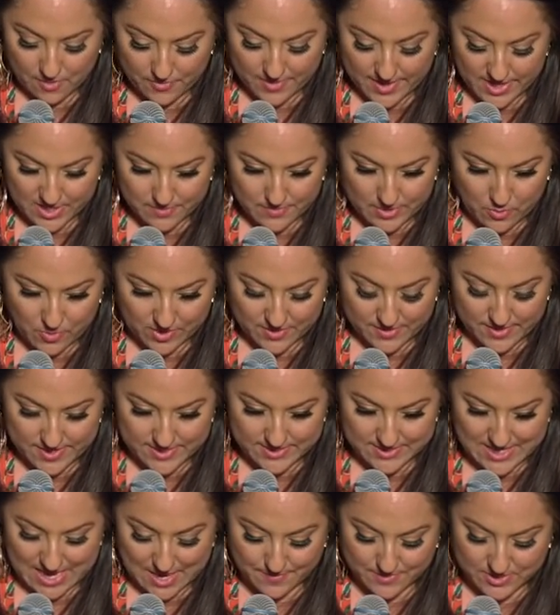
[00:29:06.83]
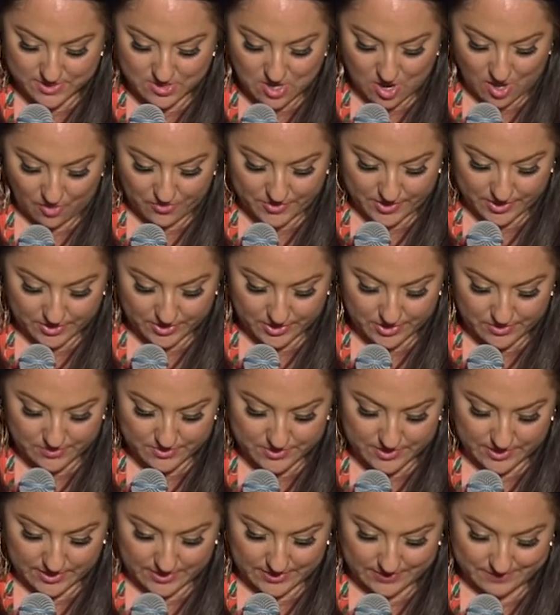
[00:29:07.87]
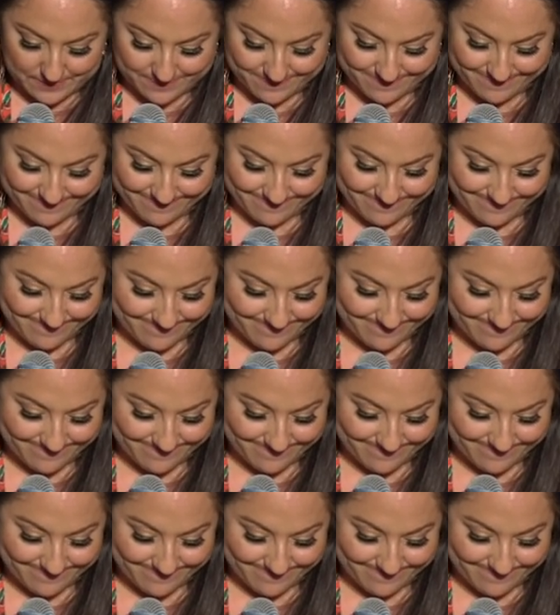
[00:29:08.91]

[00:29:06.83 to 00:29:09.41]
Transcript: You know, the enemy, one of his names is called the accuser.